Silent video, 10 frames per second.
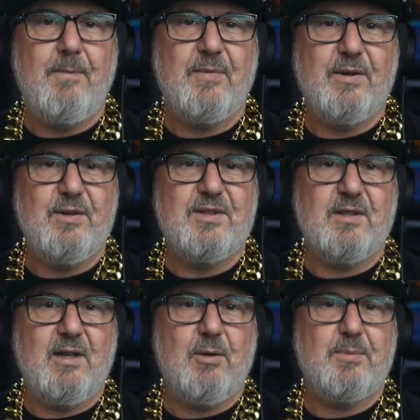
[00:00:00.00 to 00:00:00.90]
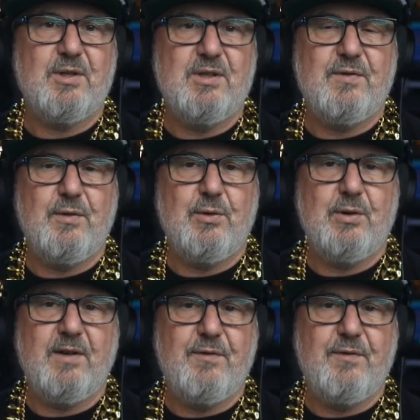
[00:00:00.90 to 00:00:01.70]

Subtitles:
there is options for a